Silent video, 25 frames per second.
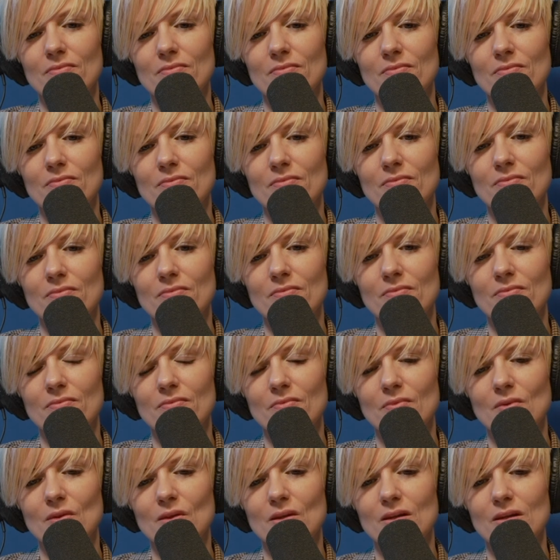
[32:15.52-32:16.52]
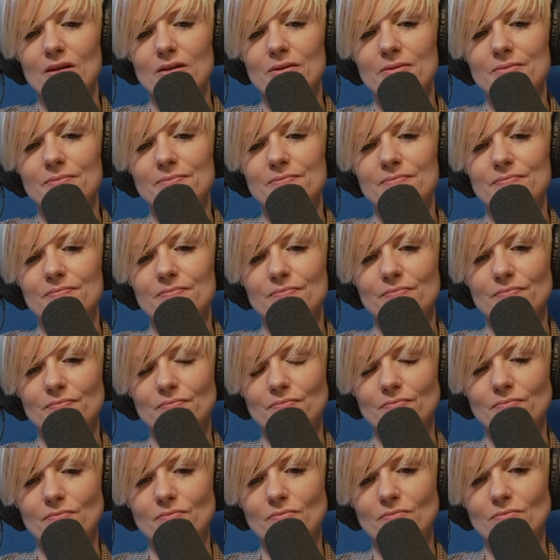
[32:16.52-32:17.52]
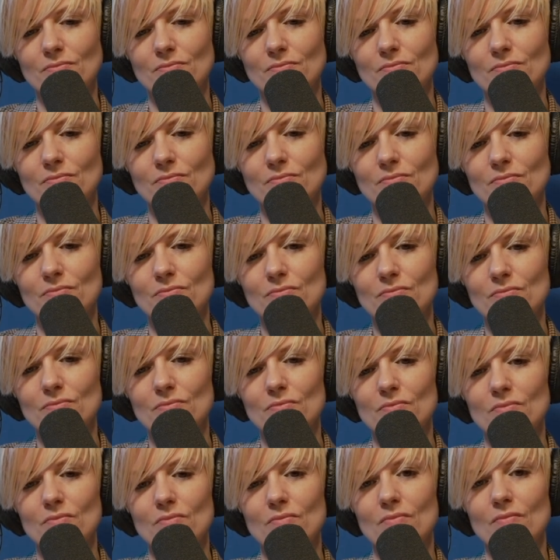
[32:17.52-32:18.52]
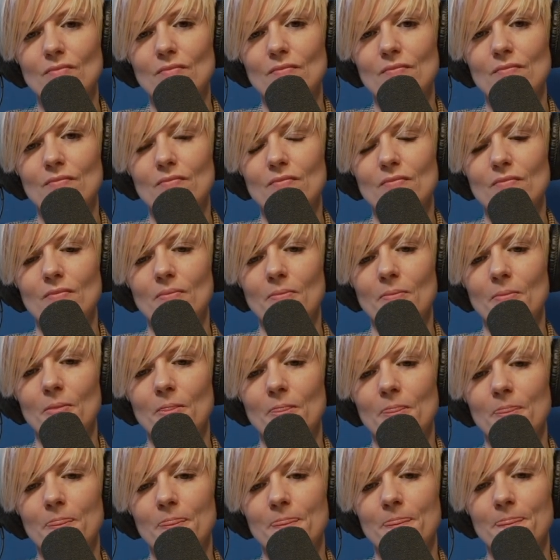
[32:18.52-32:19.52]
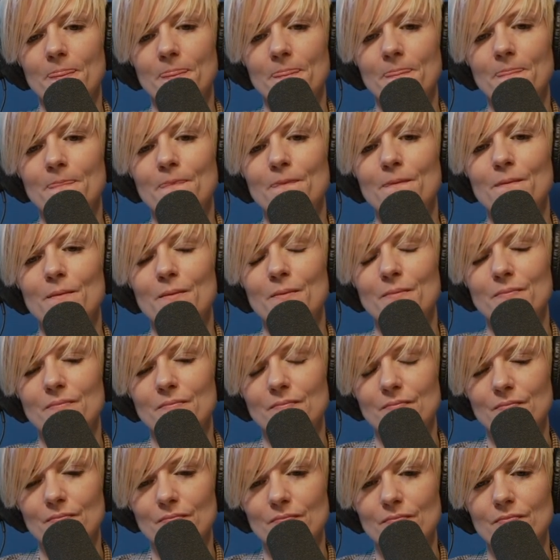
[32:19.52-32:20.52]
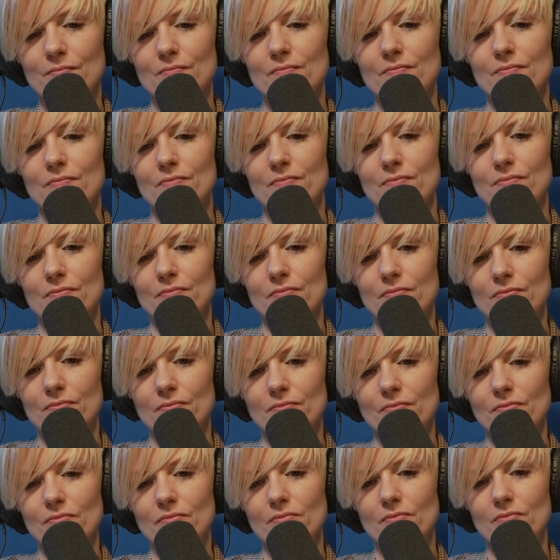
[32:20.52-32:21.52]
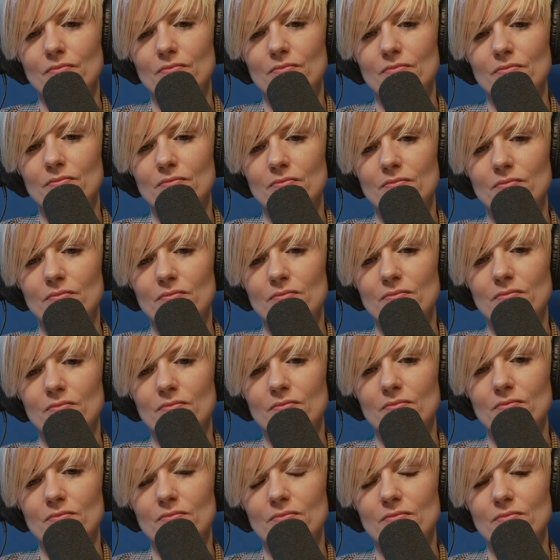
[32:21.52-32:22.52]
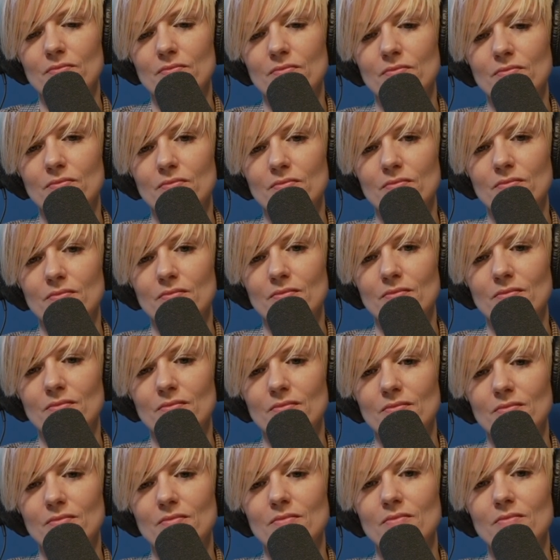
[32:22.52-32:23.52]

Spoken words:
[no speech]